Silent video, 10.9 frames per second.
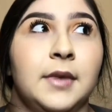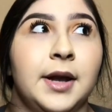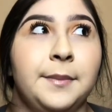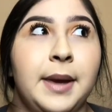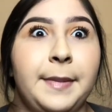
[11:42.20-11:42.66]

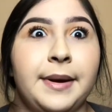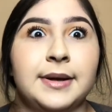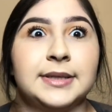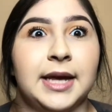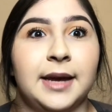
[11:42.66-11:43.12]
My
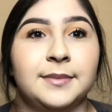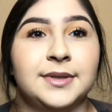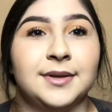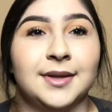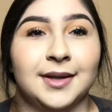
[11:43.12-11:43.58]
parents came
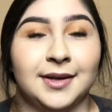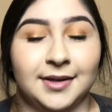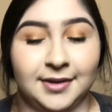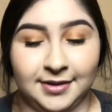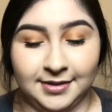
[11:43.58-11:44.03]
to
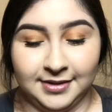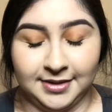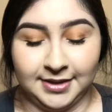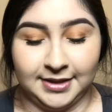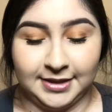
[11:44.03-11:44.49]
the
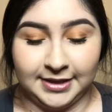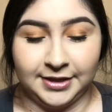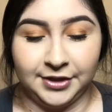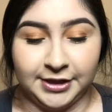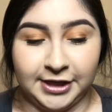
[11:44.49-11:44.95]

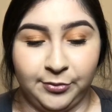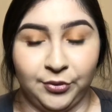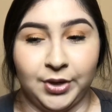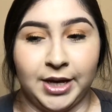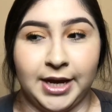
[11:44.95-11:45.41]
dinner
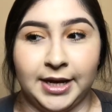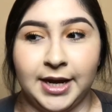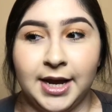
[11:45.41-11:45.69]
table, and